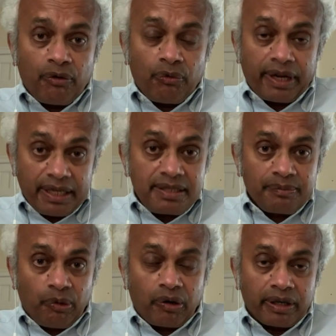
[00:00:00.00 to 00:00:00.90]
What is
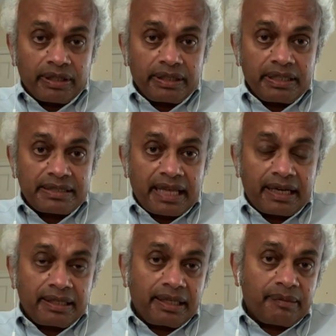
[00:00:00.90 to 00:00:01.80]
important is
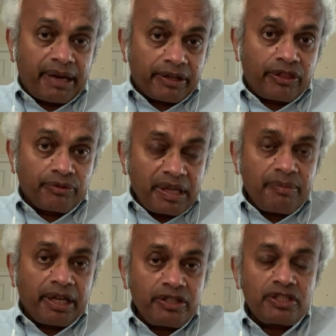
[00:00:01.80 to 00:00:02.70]
that in about three
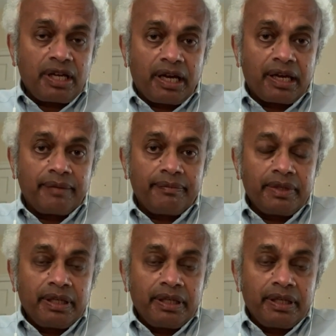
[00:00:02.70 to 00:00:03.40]
months' time,